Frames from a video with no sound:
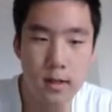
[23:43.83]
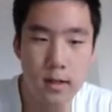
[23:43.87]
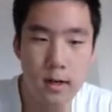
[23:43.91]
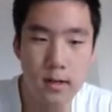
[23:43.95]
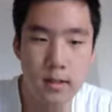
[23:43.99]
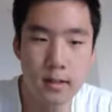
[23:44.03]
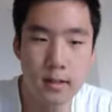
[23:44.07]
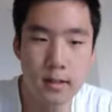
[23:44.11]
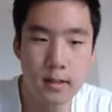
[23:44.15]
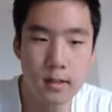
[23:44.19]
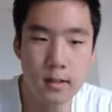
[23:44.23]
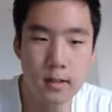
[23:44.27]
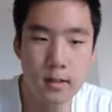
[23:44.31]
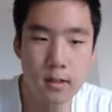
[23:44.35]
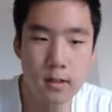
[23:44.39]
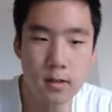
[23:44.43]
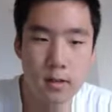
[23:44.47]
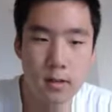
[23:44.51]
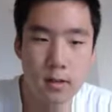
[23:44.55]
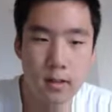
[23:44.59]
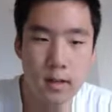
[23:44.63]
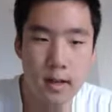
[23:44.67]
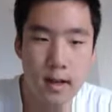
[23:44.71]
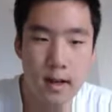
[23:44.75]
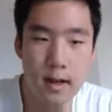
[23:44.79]
and then
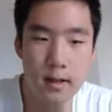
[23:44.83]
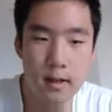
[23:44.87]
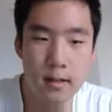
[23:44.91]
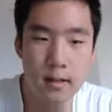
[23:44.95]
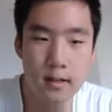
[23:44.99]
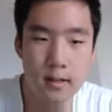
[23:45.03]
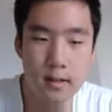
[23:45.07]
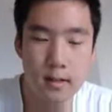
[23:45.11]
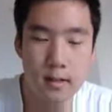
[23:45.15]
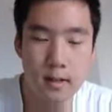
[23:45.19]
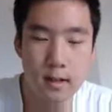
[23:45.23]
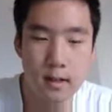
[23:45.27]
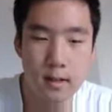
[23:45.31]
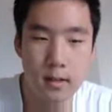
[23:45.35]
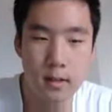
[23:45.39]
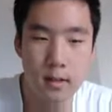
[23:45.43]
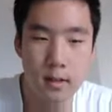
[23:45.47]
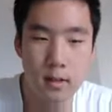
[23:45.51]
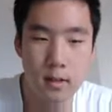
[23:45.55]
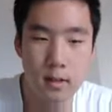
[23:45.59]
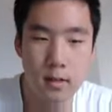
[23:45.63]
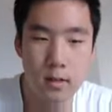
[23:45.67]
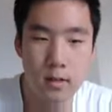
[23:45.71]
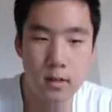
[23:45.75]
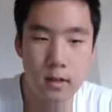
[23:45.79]
slowly add
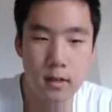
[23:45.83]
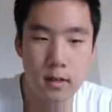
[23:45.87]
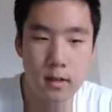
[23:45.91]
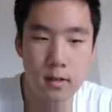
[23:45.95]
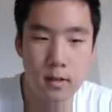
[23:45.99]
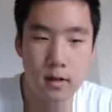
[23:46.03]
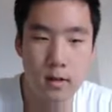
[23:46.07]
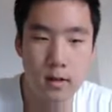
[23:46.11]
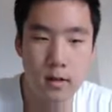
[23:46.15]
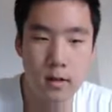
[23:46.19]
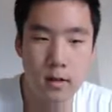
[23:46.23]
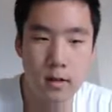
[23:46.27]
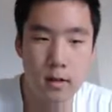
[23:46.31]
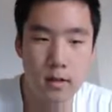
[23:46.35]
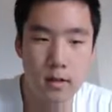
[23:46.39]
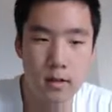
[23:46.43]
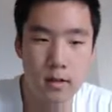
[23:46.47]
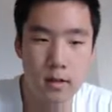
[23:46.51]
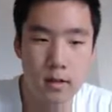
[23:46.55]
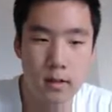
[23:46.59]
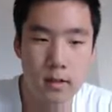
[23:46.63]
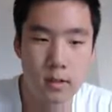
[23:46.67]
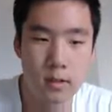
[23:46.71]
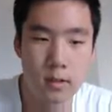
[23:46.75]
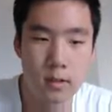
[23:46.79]
another letter on
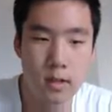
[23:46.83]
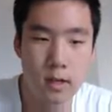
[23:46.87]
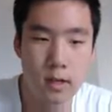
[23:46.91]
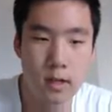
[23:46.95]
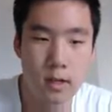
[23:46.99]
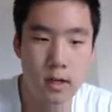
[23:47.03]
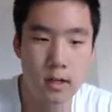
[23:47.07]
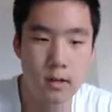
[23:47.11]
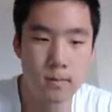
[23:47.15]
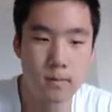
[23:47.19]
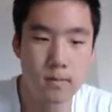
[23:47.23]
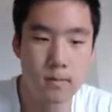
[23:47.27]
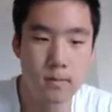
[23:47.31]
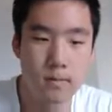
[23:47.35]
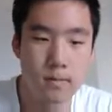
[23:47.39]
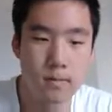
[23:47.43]
each time.